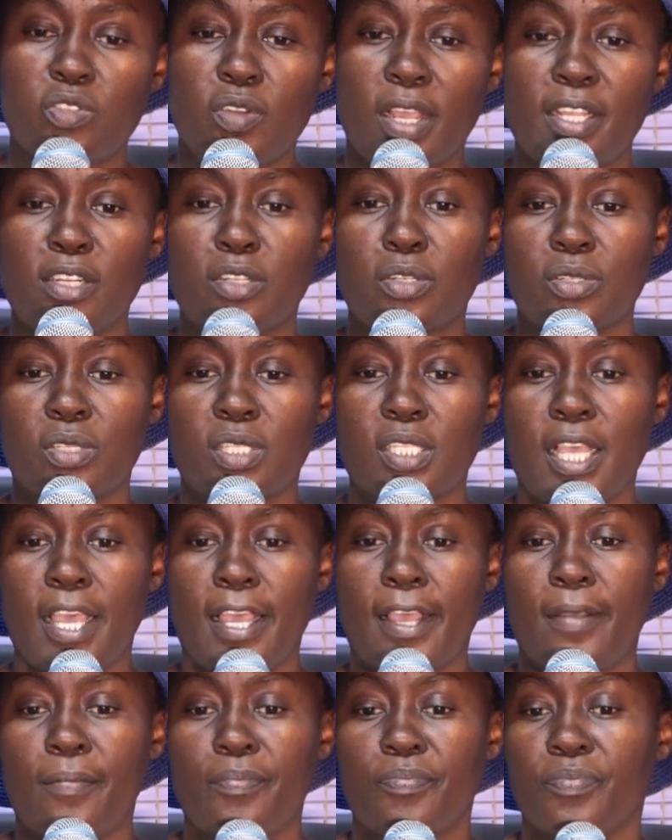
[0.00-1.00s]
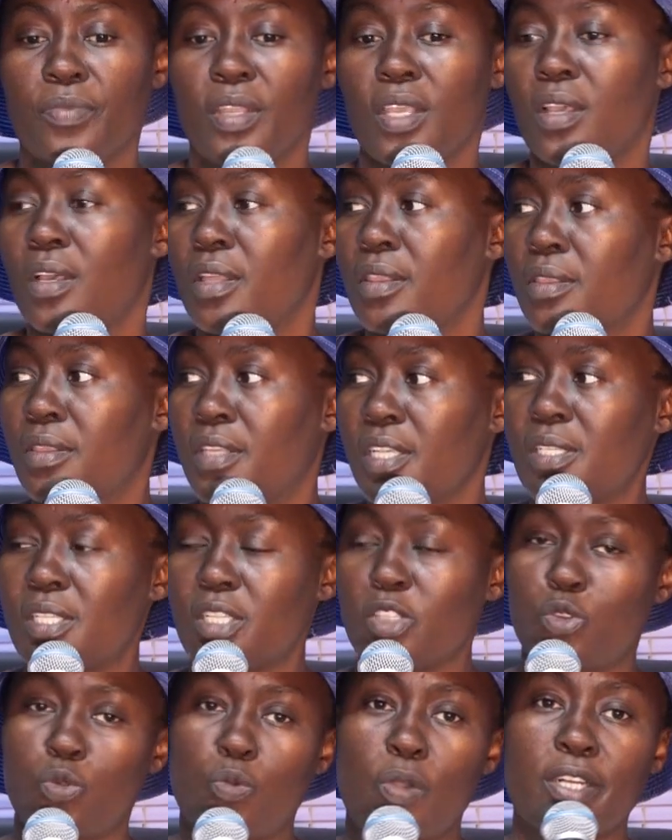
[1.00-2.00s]
trying to say, this
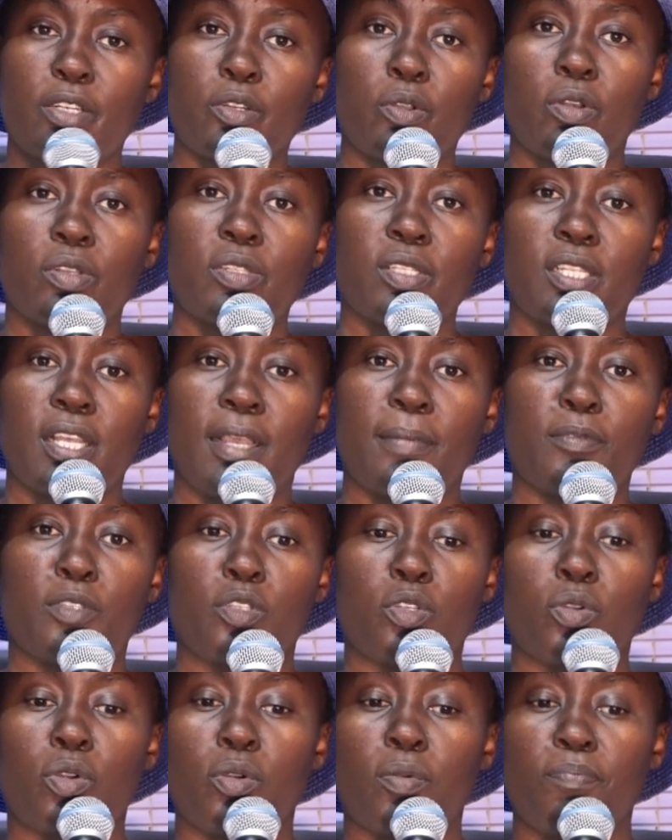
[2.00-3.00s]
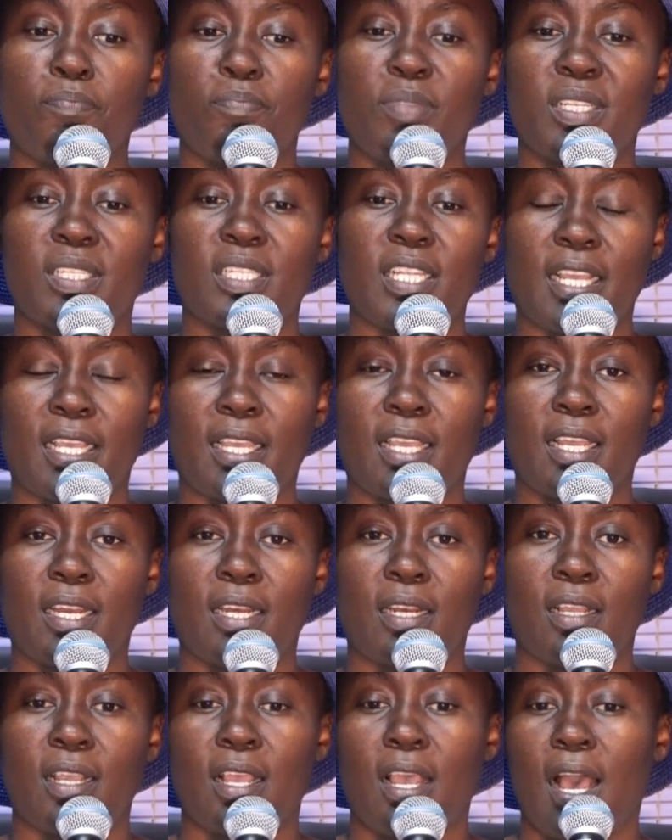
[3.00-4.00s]
is what caused them to be
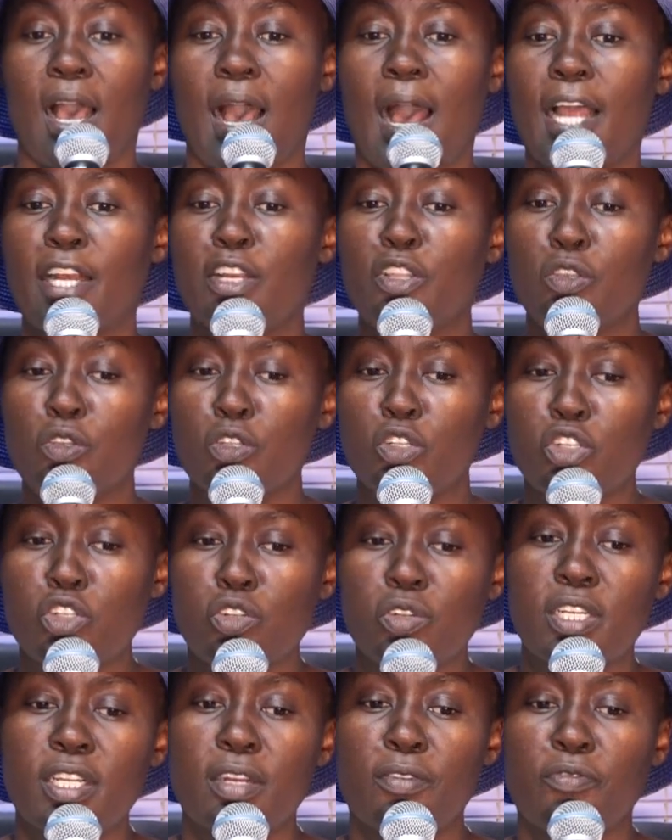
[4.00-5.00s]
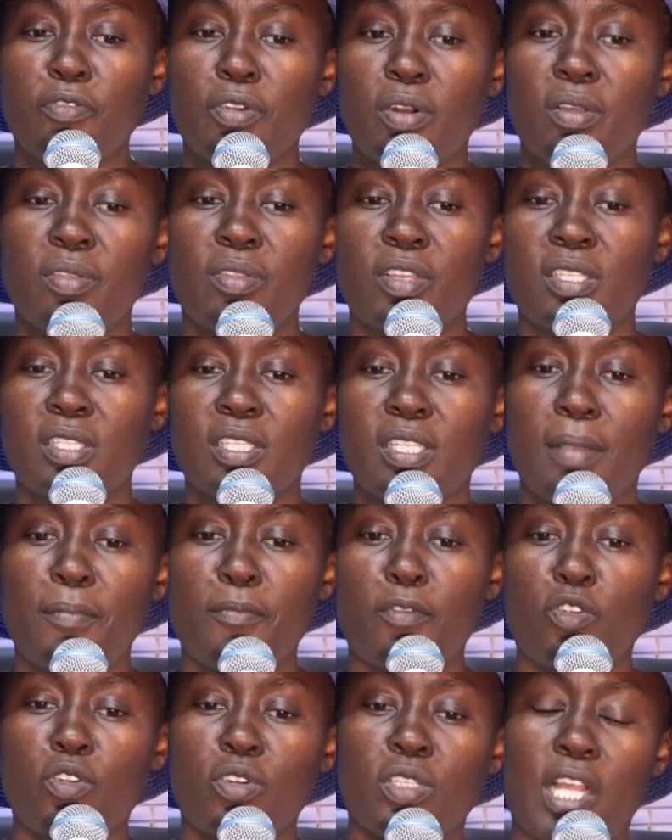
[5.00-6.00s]
taken. And you shouldn't follow the
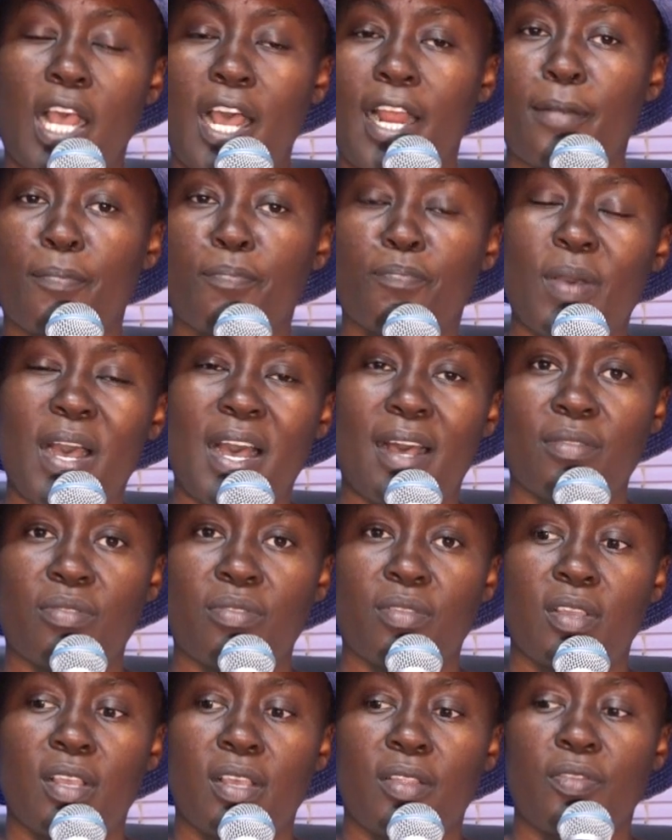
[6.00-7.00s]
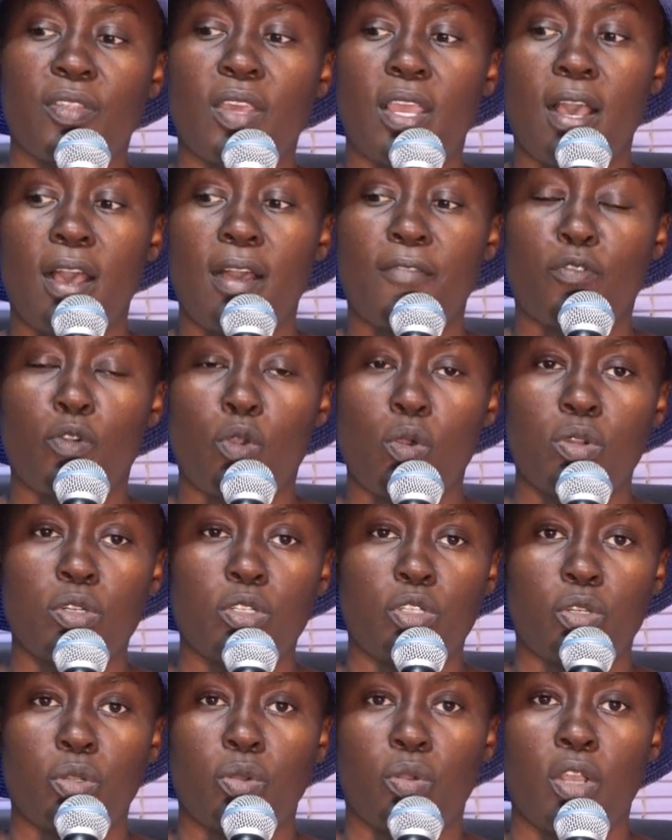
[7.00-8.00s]
same route and path they have
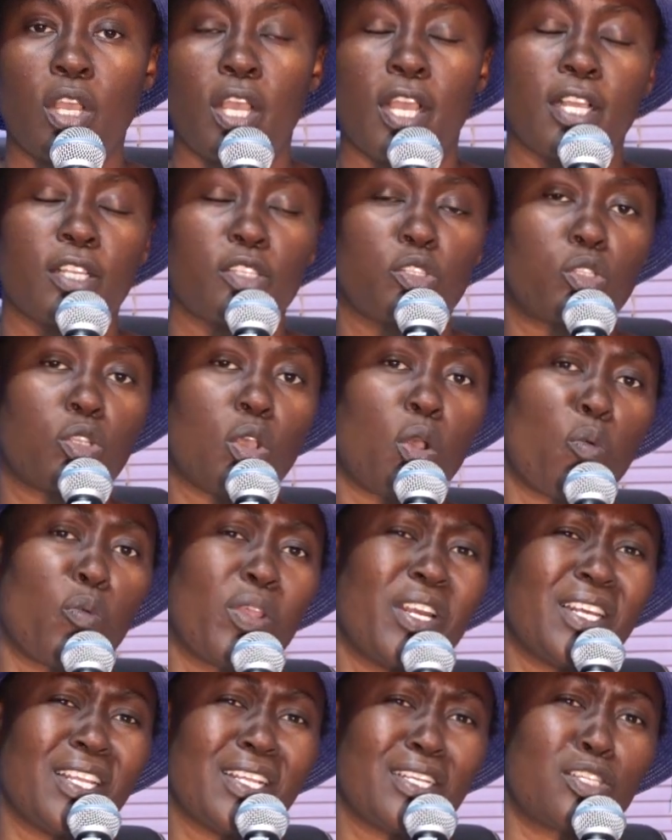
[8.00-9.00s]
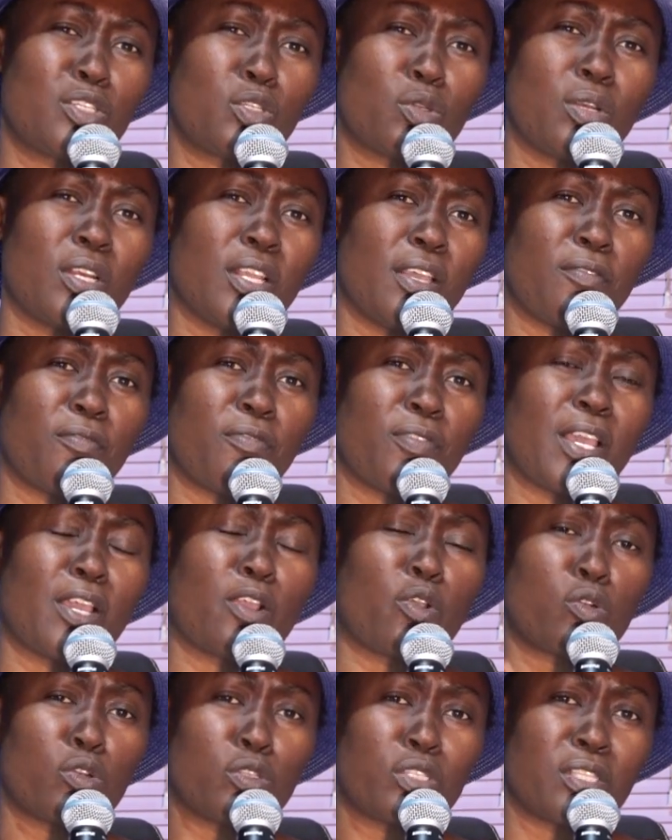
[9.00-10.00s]
gone to. So we need to live a
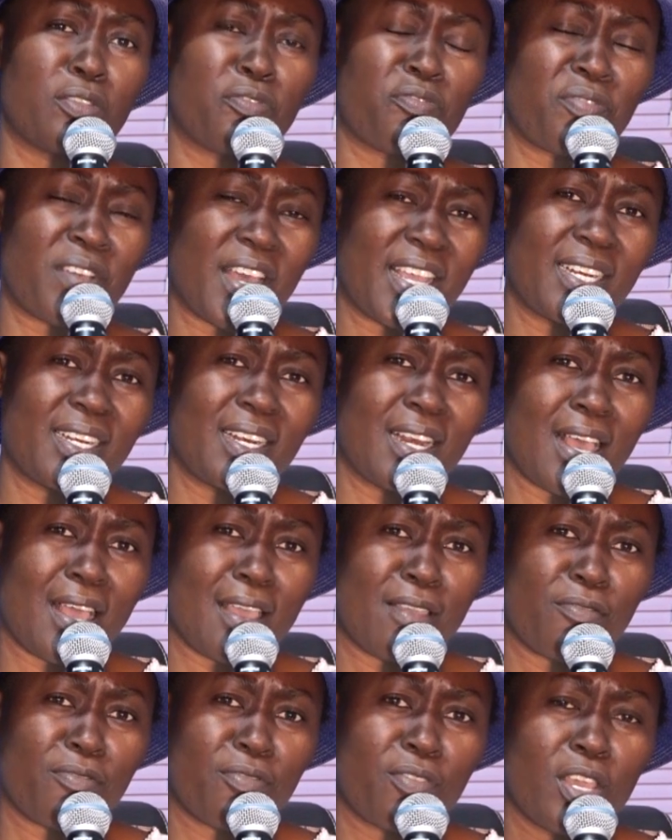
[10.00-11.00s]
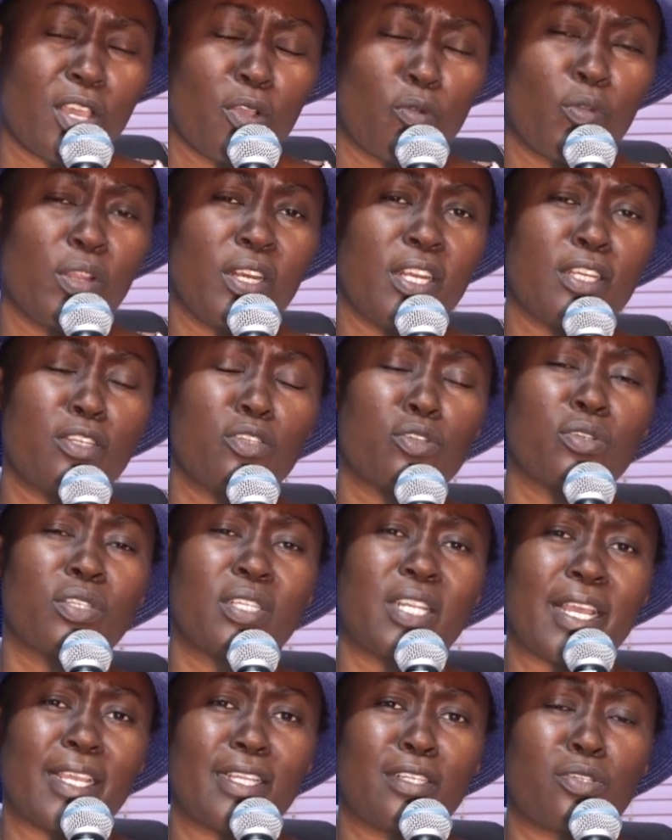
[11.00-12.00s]
crucified life. We need to
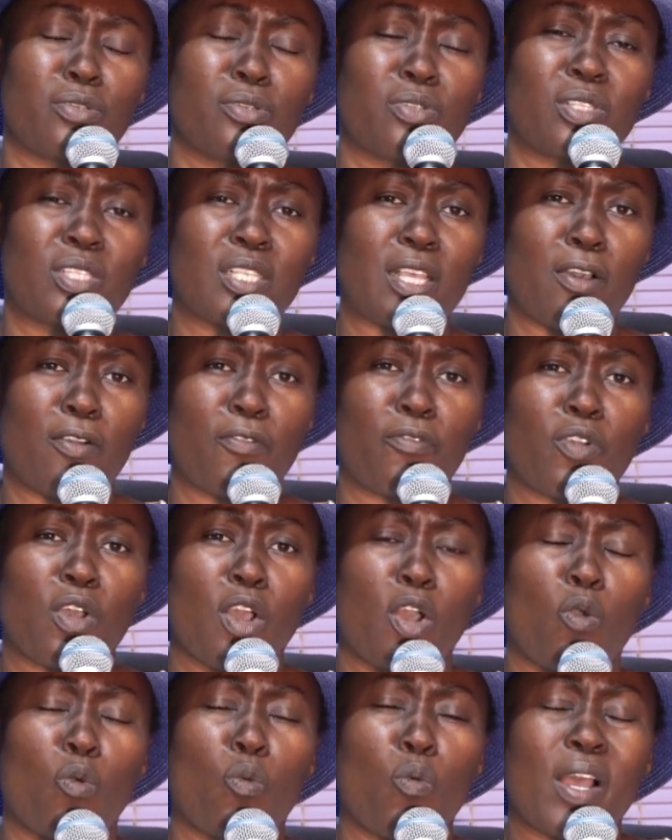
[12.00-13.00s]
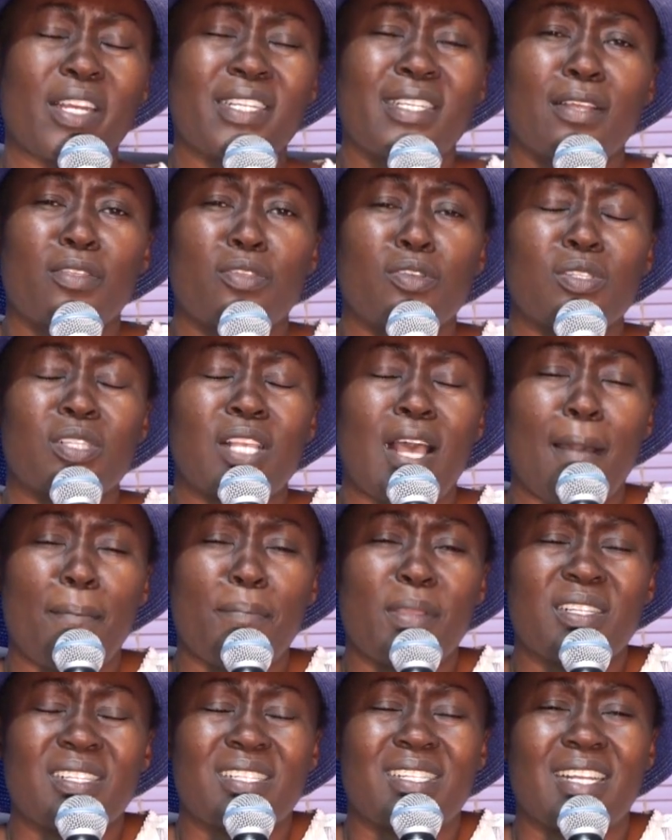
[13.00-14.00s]
die to self. What are those
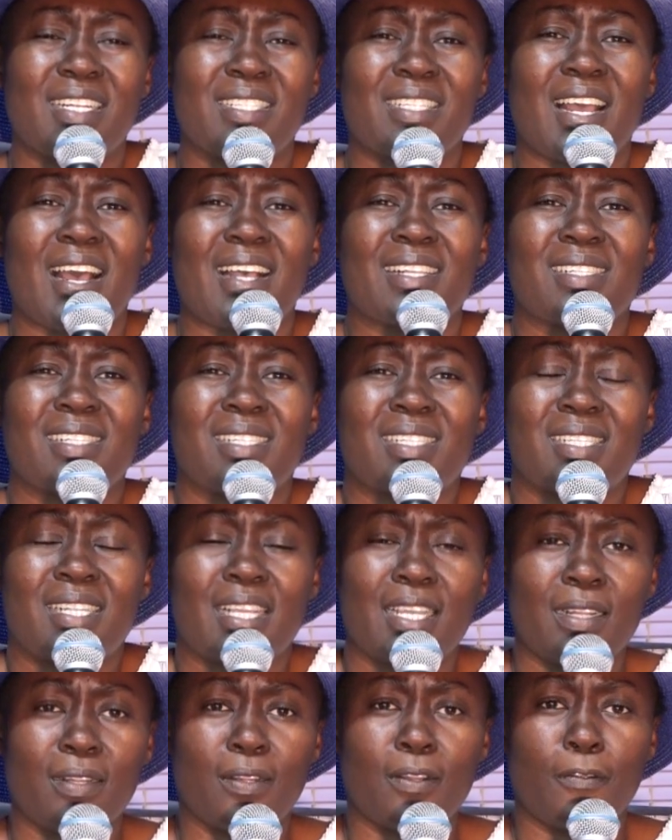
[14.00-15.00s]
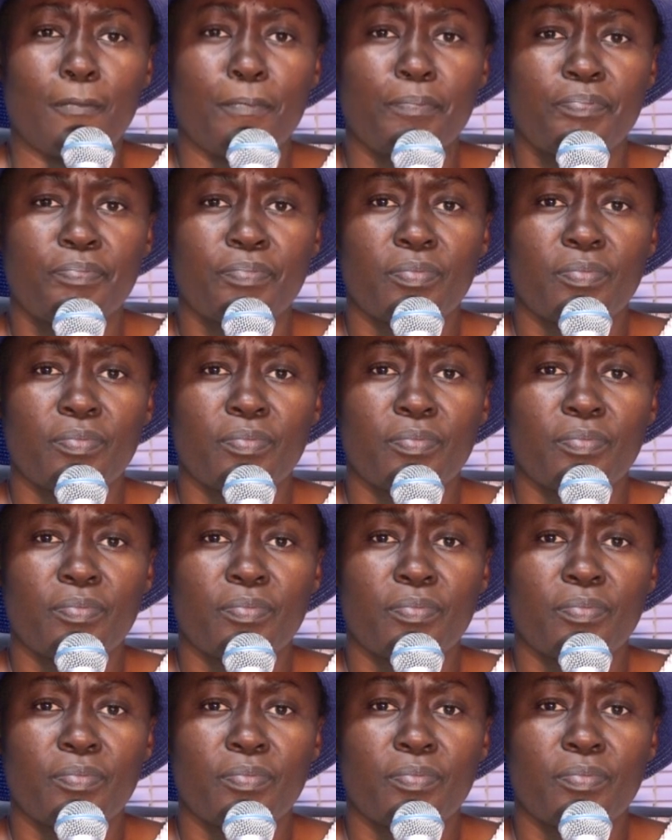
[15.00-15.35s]
habits that are still